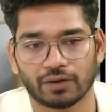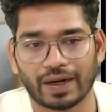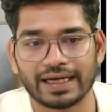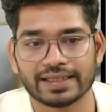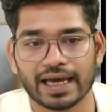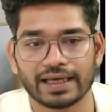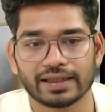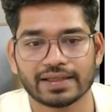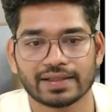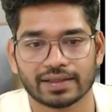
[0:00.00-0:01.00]
while
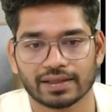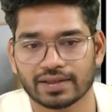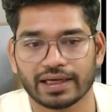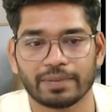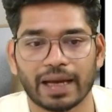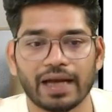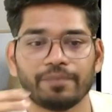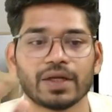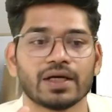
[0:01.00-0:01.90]
designing this study plan?